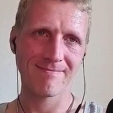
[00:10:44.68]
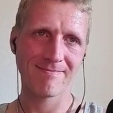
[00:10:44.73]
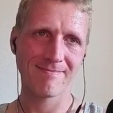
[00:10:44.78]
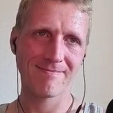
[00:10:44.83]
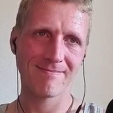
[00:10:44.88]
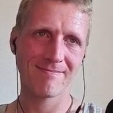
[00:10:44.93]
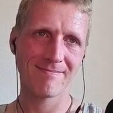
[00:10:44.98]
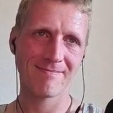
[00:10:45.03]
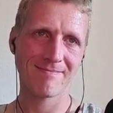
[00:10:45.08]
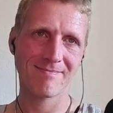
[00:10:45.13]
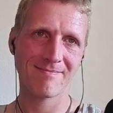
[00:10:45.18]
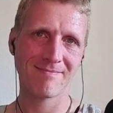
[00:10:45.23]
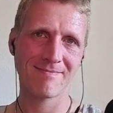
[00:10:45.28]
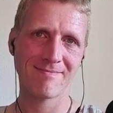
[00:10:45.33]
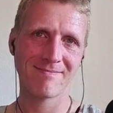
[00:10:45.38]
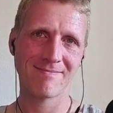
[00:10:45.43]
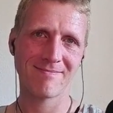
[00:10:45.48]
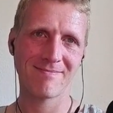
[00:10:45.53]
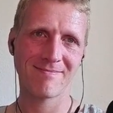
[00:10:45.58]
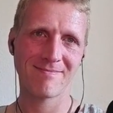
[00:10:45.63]

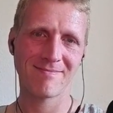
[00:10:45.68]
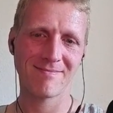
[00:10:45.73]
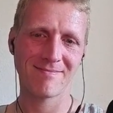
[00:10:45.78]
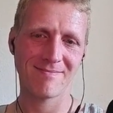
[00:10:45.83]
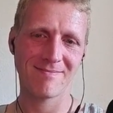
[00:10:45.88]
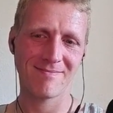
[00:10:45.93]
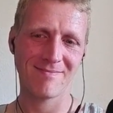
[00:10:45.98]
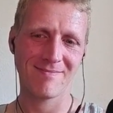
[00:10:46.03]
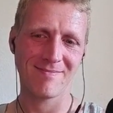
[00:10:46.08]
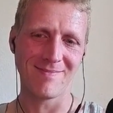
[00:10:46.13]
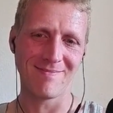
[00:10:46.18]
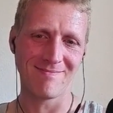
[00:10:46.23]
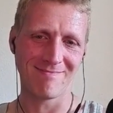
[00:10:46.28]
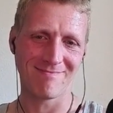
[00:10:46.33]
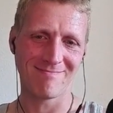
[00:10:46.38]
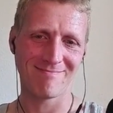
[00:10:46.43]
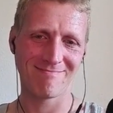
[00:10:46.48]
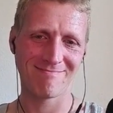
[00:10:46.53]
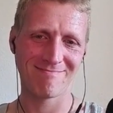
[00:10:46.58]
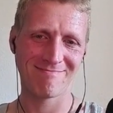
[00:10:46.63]

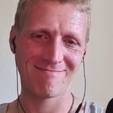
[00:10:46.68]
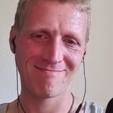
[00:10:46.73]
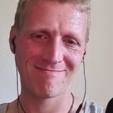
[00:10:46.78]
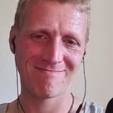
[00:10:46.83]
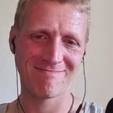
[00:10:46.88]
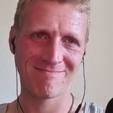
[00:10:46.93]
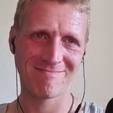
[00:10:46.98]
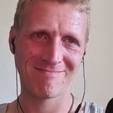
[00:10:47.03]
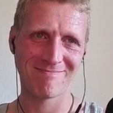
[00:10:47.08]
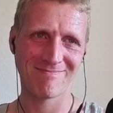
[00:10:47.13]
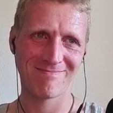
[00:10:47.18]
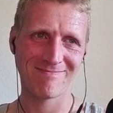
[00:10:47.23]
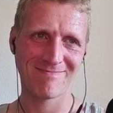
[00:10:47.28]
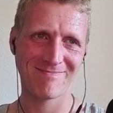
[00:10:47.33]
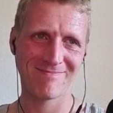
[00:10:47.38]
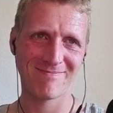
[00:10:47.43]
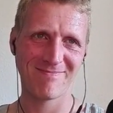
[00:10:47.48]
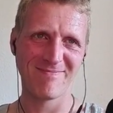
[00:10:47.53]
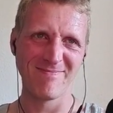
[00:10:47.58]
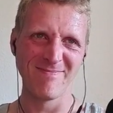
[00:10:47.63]

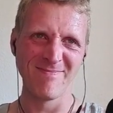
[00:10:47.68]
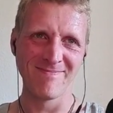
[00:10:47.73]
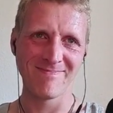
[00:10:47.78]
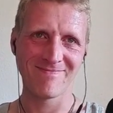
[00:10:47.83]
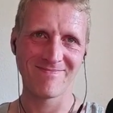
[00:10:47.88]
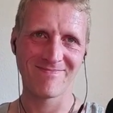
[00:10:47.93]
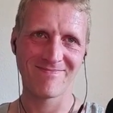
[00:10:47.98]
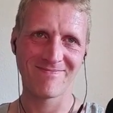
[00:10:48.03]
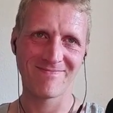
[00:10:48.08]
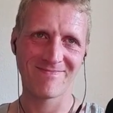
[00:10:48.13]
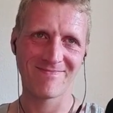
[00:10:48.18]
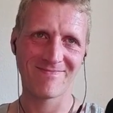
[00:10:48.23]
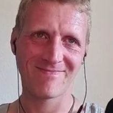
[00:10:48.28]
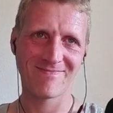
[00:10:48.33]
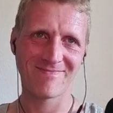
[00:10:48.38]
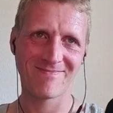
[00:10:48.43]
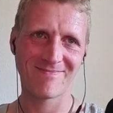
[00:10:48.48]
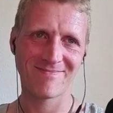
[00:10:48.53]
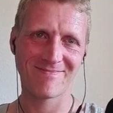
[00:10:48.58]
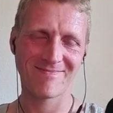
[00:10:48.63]

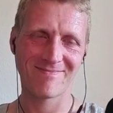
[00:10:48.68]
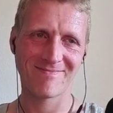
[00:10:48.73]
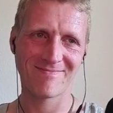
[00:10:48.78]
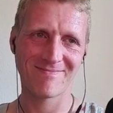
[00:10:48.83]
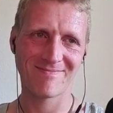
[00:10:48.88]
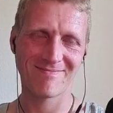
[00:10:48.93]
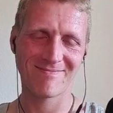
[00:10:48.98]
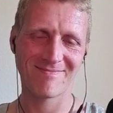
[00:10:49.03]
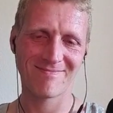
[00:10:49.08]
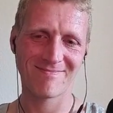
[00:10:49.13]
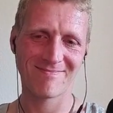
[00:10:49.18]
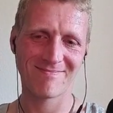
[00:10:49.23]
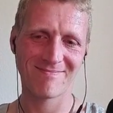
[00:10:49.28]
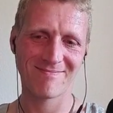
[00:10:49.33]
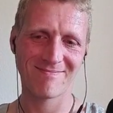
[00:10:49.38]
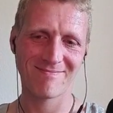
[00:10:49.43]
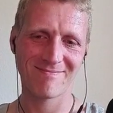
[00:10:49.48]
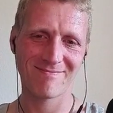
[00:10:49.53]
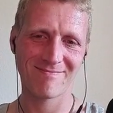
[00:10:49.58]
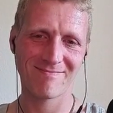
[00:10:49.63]

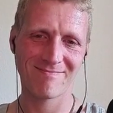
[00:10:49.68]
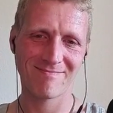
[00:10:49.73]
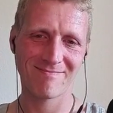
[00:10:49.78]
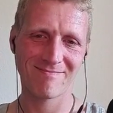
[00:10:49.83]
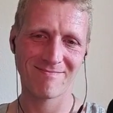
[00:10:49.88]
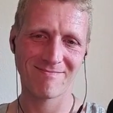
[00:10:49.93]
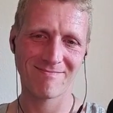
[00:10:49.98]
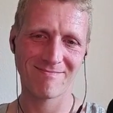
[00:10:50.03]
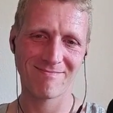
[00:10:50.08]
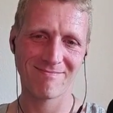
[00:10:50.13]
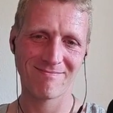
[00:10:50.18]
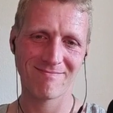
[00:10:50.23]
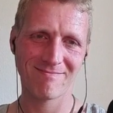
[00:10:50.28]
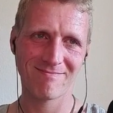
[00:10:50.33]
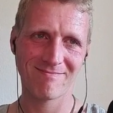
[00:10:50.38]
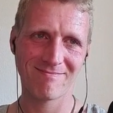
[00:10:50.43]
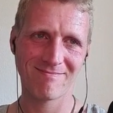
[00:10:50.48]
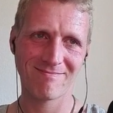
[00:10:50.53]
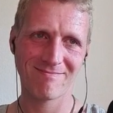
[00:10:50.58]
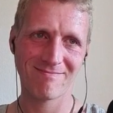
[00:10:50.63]

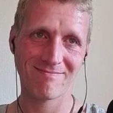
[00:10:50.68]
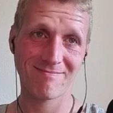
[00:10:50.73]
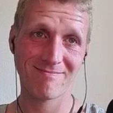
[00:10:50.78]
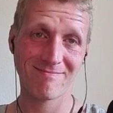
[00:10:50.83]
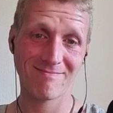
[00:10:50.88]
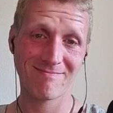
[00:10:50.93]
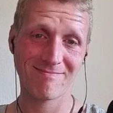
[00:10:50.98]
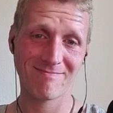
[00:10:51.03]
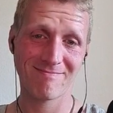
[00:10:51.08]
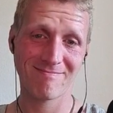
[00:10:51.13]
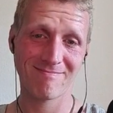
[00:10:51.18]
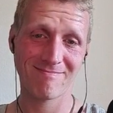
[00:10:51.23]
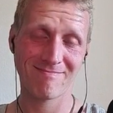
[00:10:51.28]
(no one is talking)